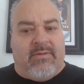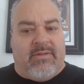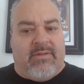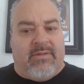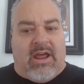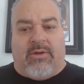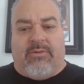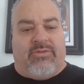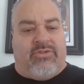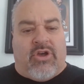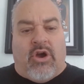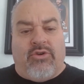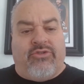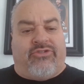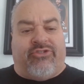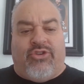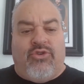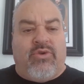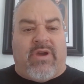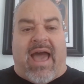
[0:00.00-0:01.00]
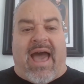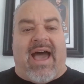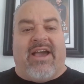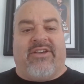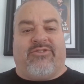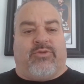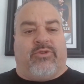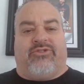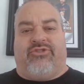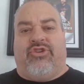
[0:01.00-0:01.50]
You know, those two
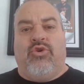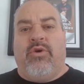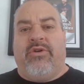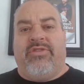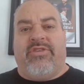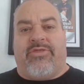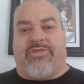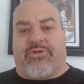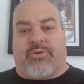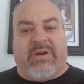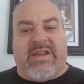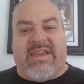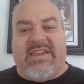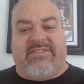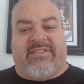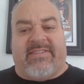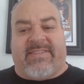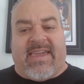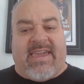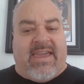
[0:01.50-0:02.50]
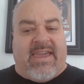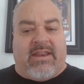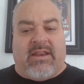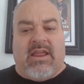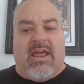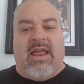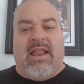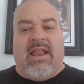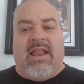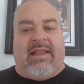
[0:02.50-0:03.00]
guys were 2 of the threes that they hit
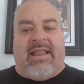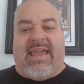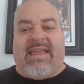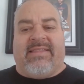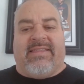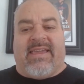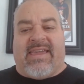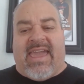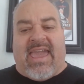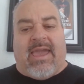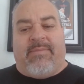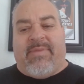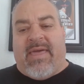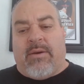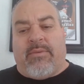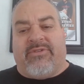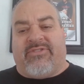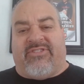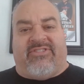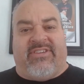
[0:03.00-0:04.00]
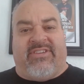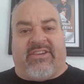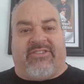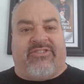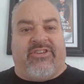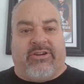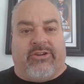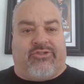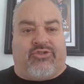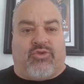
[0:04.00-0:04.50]
late in the game. That was 6
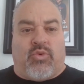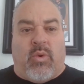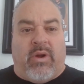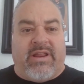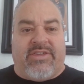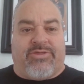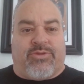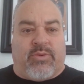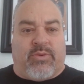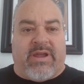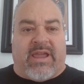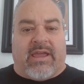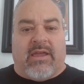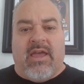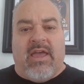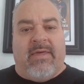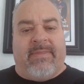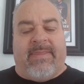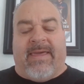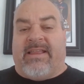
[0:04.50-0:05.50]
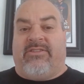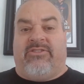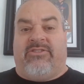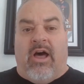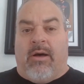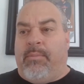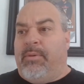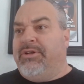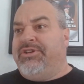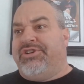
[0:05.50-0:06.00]
of your 23. They
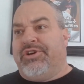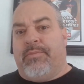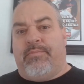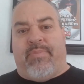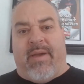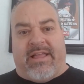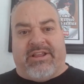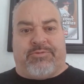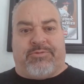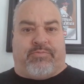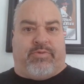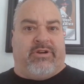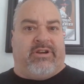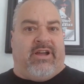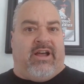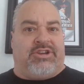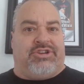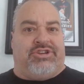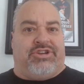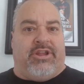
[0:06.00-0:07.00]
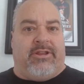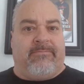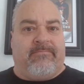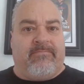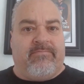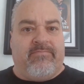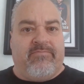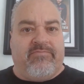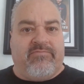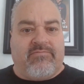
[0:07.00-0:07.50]
doubled your bench production.
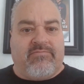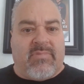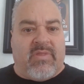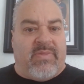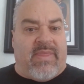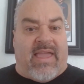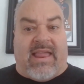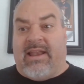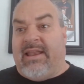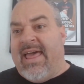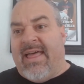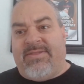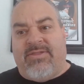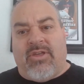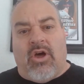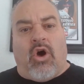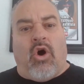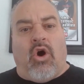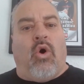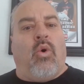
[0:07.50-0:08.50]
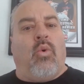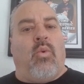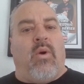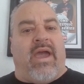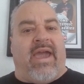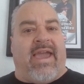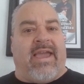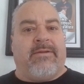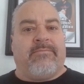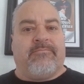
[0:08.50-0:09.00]
They led the whole
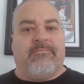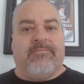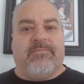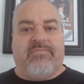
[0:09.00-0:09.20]
way.